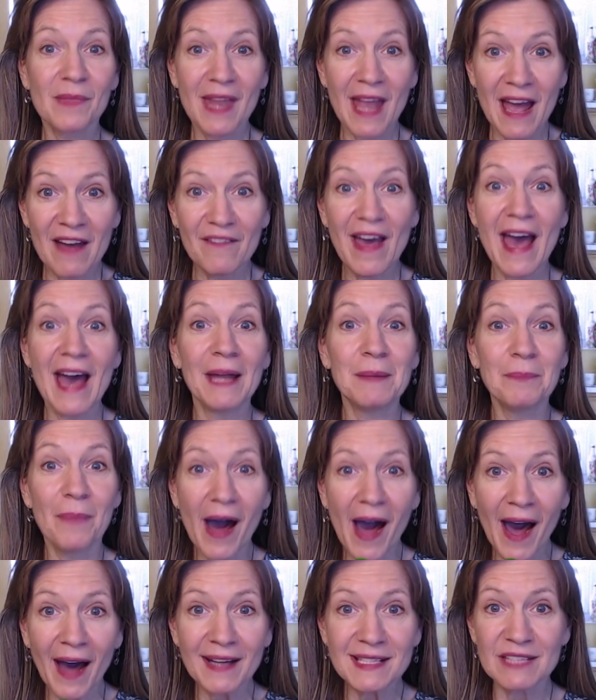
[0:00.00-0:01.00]
have had
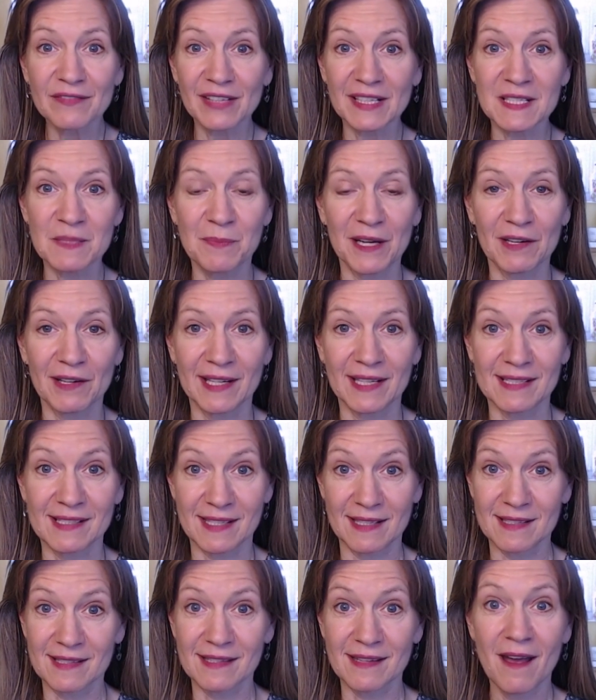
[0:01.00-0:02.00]
positive
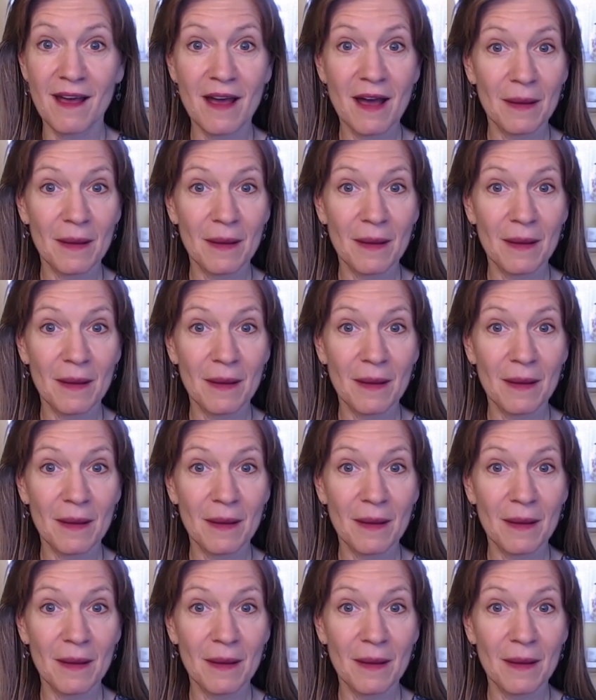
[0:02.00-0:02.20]
experiences.